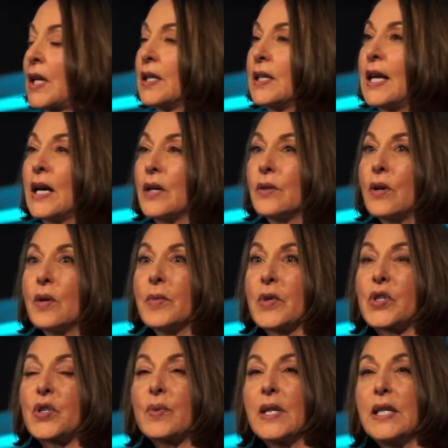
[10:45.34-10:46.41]
now
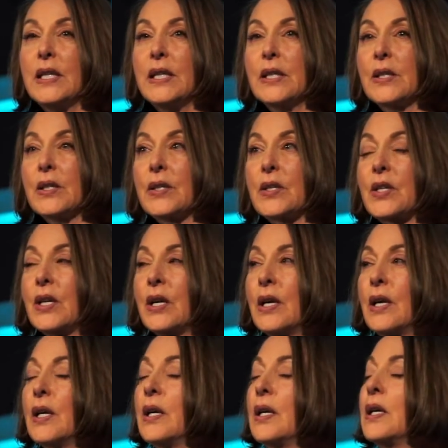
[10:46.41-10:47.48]
almost 20
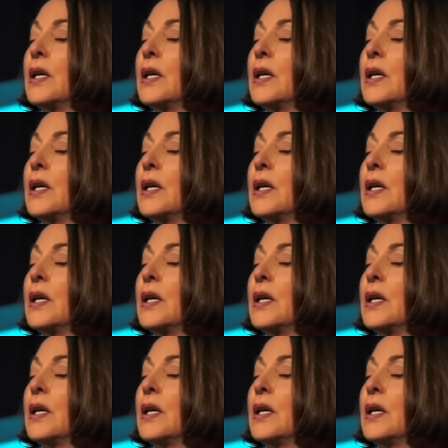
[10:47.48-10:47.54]
years.